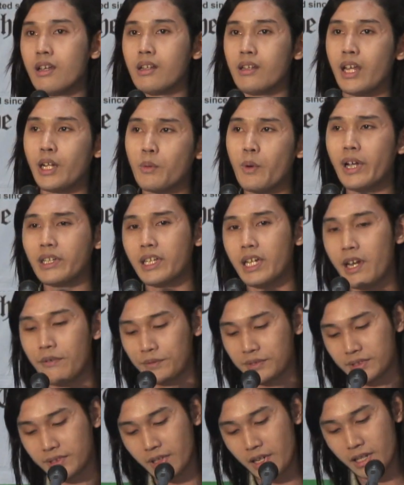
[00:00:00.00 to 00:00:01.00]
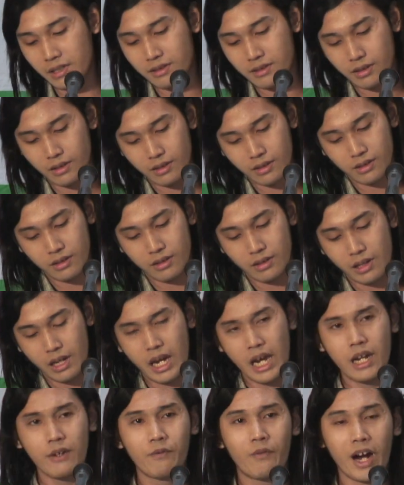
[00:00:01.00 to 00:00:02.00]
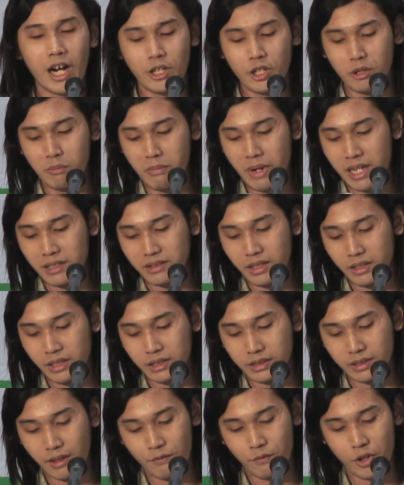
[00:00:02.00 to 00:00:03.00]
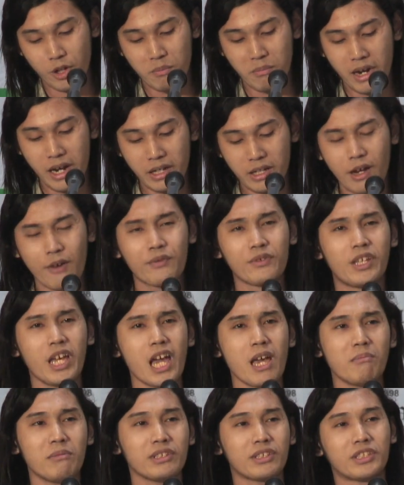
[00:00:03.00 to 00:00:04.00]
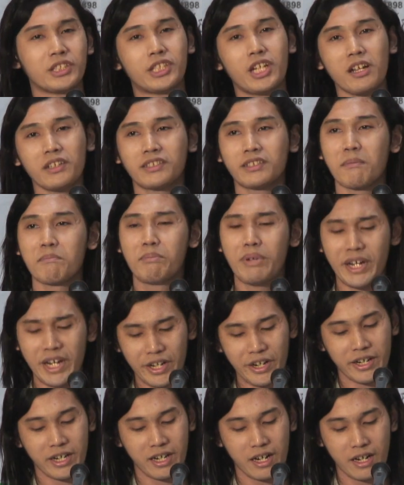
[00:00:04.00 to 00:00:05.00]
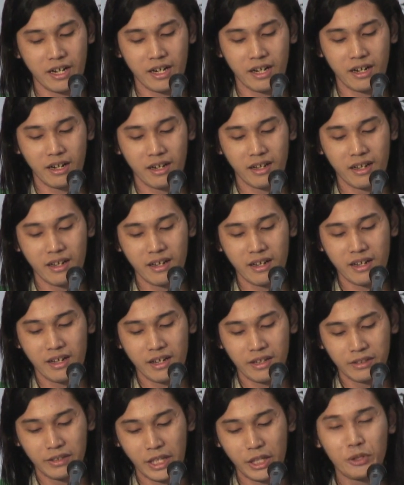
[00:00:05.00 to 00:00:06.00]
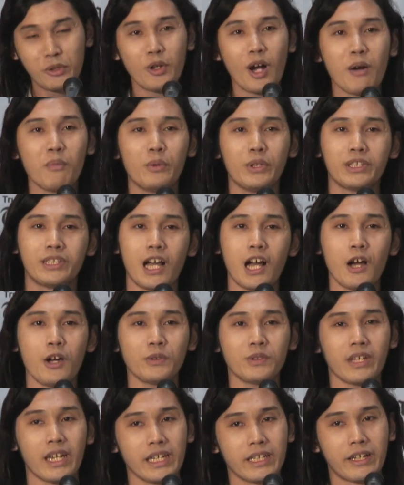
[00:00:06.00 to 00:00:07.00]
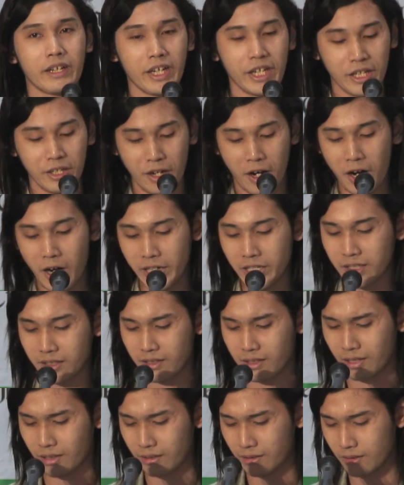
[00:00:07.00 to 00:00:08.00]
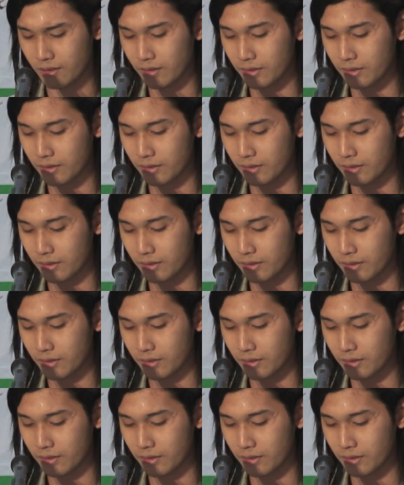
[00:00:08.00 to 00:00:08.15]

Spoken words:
Like what I have said, environmentalism for many of them is just a beer. They grew up without a green heart.